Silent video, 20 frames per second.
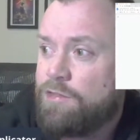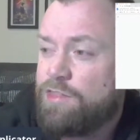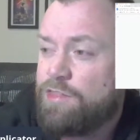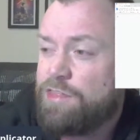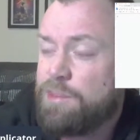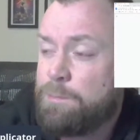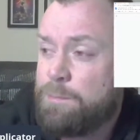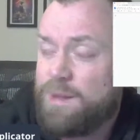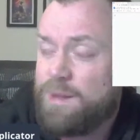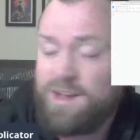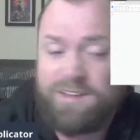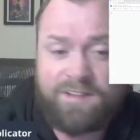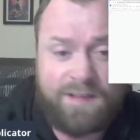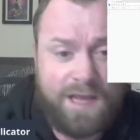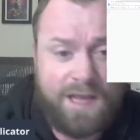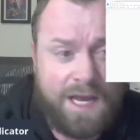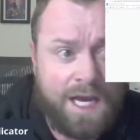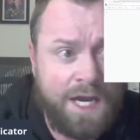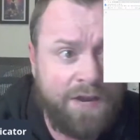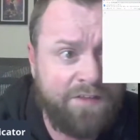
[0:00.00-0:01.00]
the best
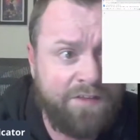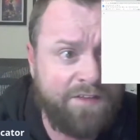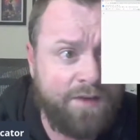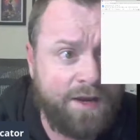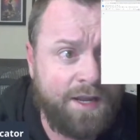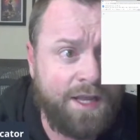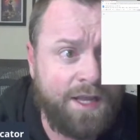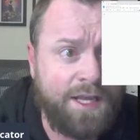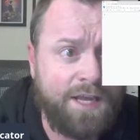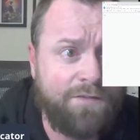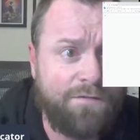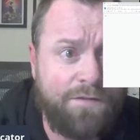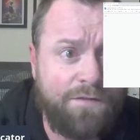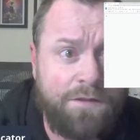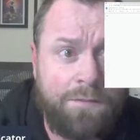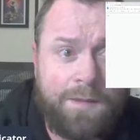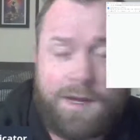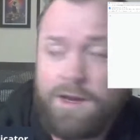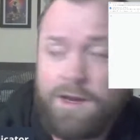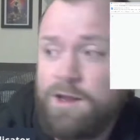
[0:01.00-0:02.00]
artists I can get for
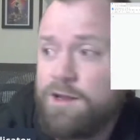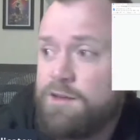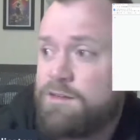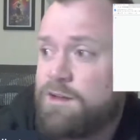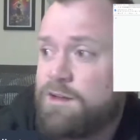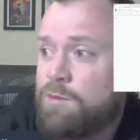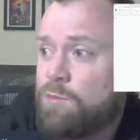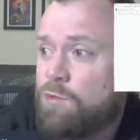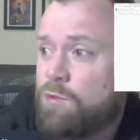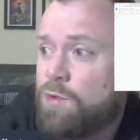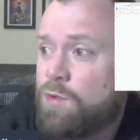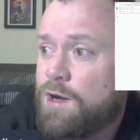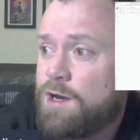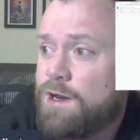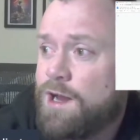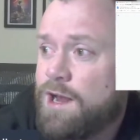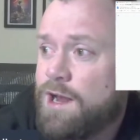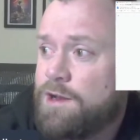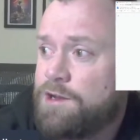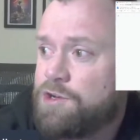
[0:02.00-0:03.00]
the money is number
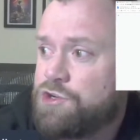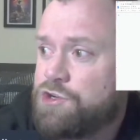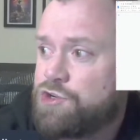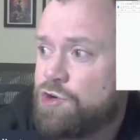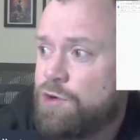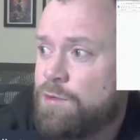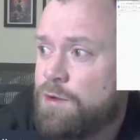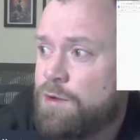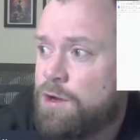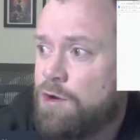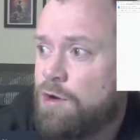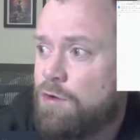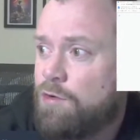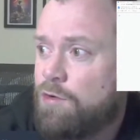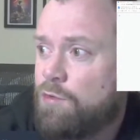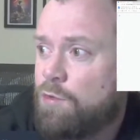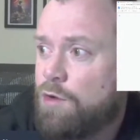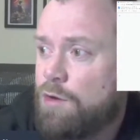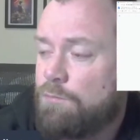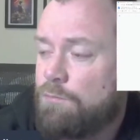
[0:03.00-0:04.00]
one, and enjoyment
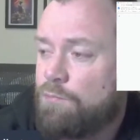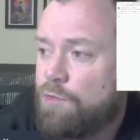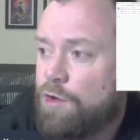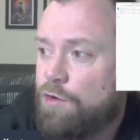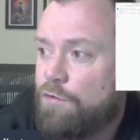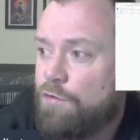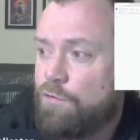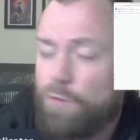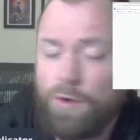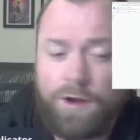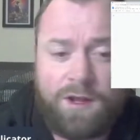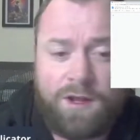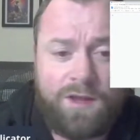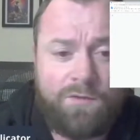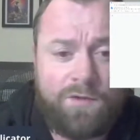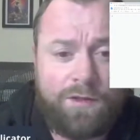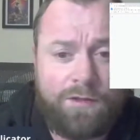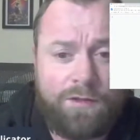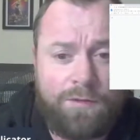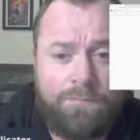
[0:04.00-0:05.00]
of
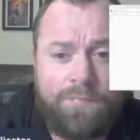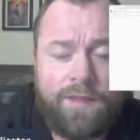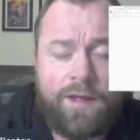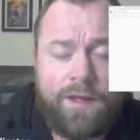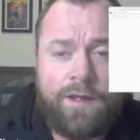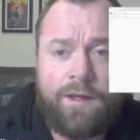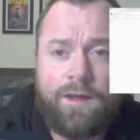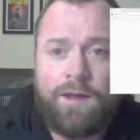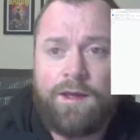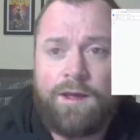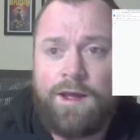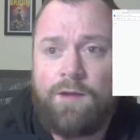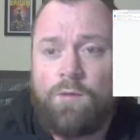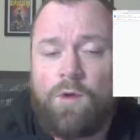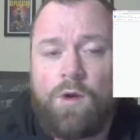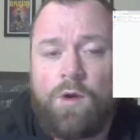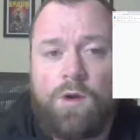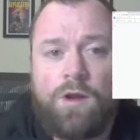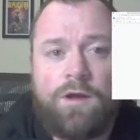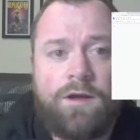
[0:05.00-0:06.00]
working with them. And
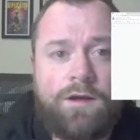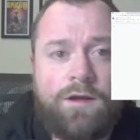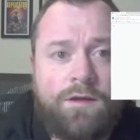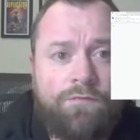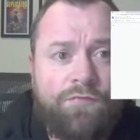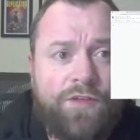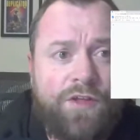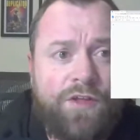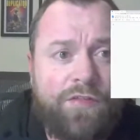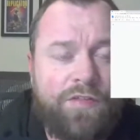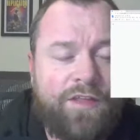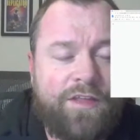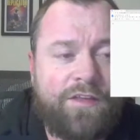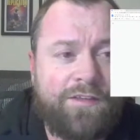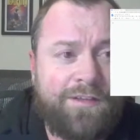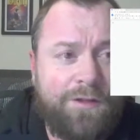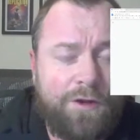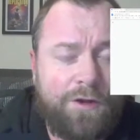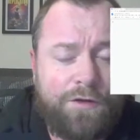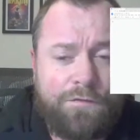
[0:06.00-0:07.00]
there's
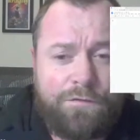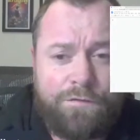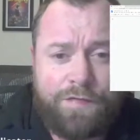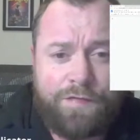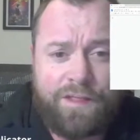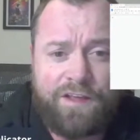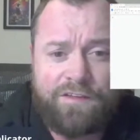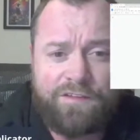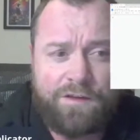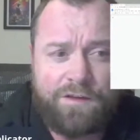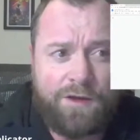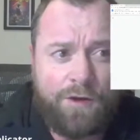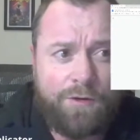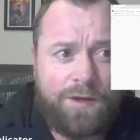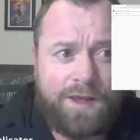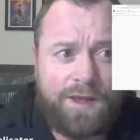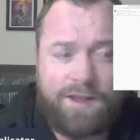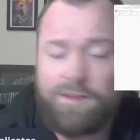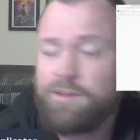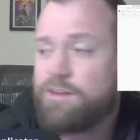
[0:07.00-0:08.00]
a lot of things that go
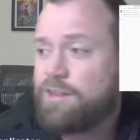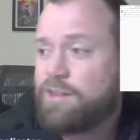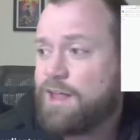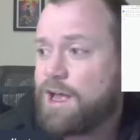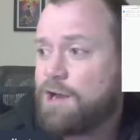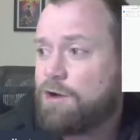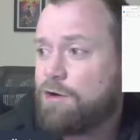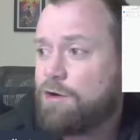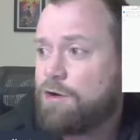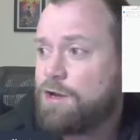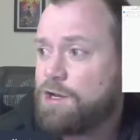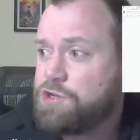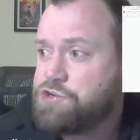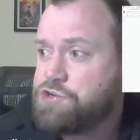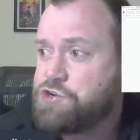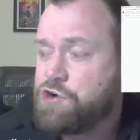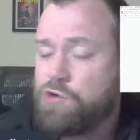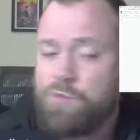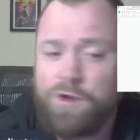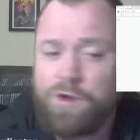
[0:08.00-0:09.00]
into that
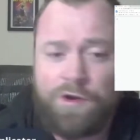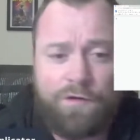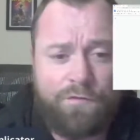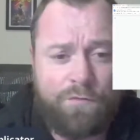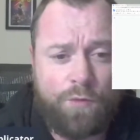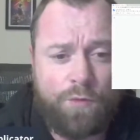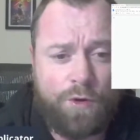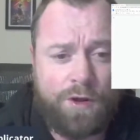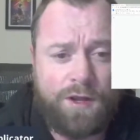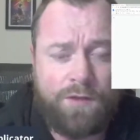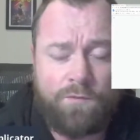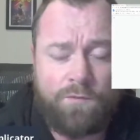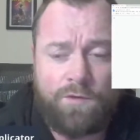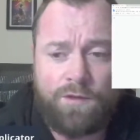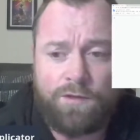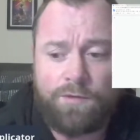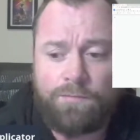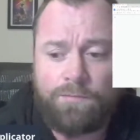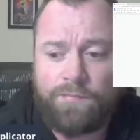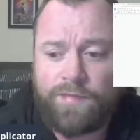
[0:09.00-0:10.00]
enjoyment of working
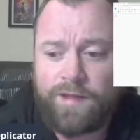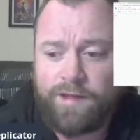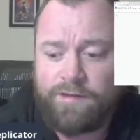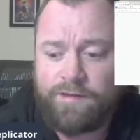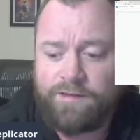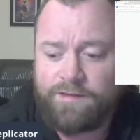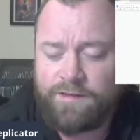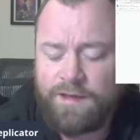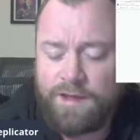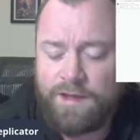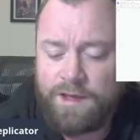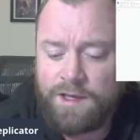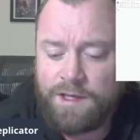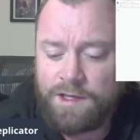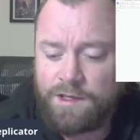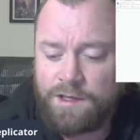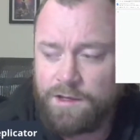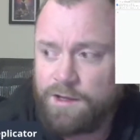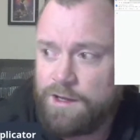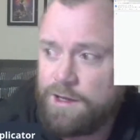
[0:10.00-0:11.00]
with them. It's
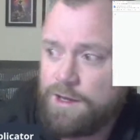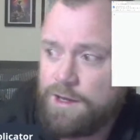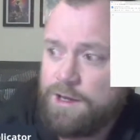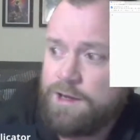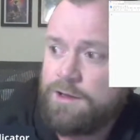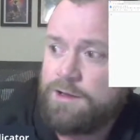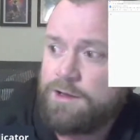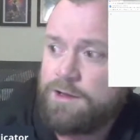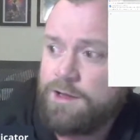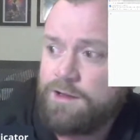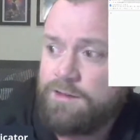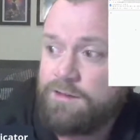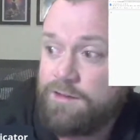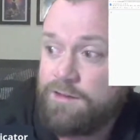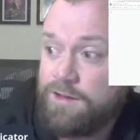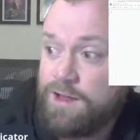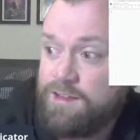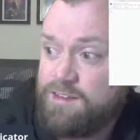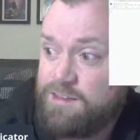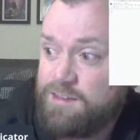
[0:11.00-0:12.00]

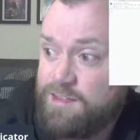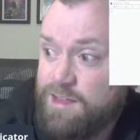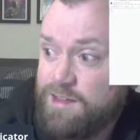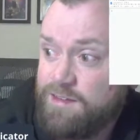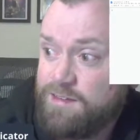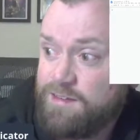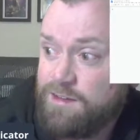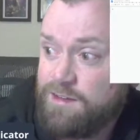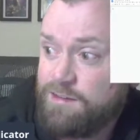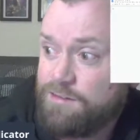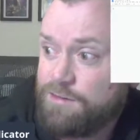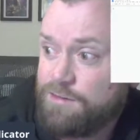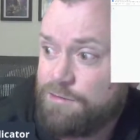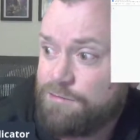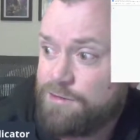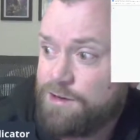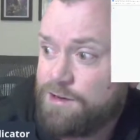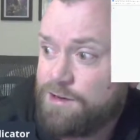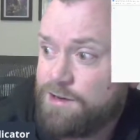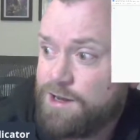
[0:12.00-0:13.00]
these things I've
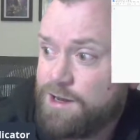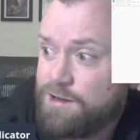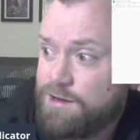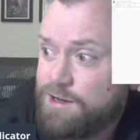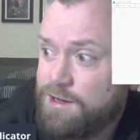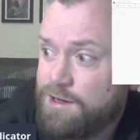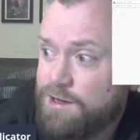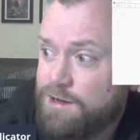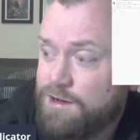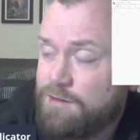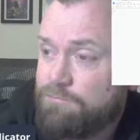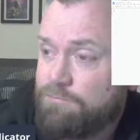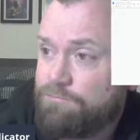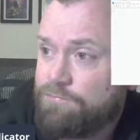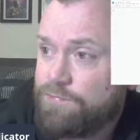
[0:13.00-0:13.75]
written down here.